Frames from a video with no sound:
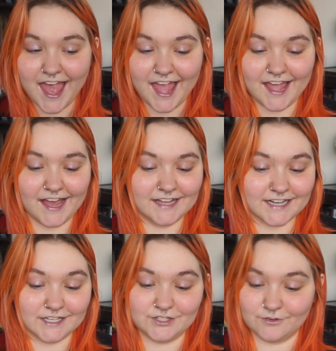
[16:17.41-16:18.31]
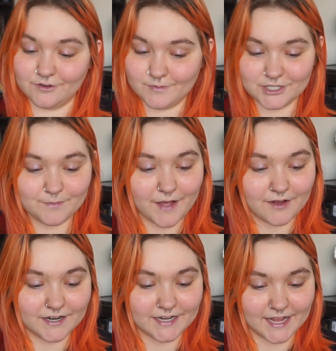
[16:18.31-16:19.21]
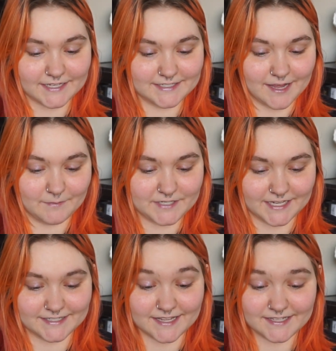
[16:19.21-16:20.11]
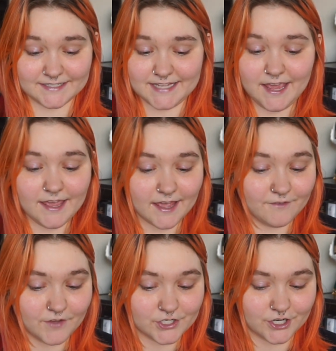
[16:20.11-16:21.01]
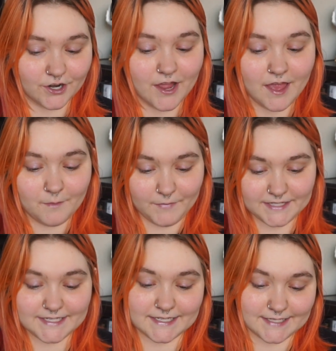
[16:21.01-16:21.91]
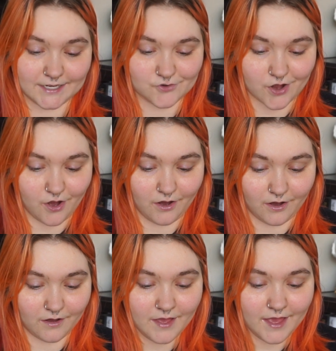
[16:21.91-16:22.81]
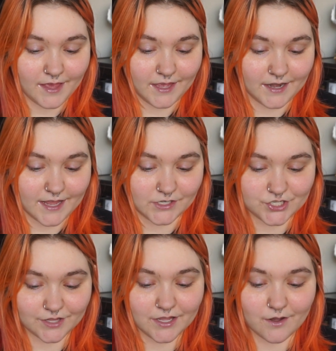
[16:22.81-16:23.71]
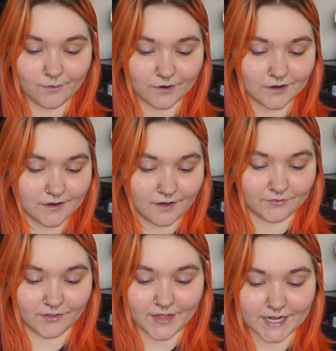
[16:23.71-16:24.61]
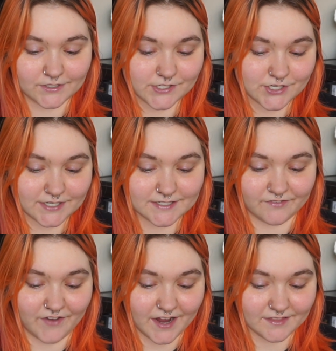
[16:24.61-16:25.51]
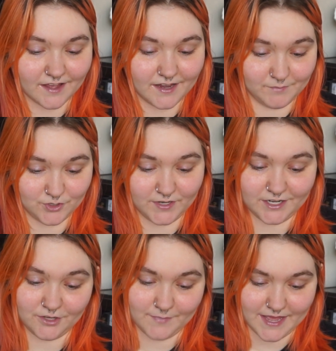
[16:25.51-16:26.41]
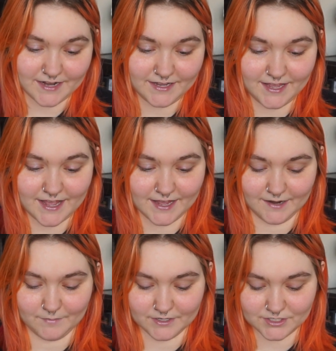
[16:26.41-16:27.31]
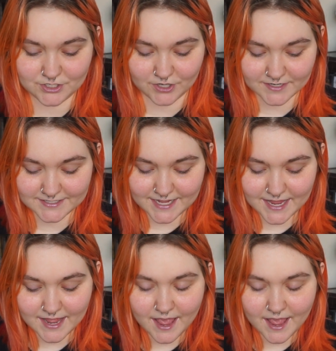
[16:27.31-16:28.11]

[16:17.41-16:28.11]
and I don't know much about it except it says T. Kingfisher meets Cassandra Khaw in a chilling horror novel that illustrates the fine line between humanity and monstrosity.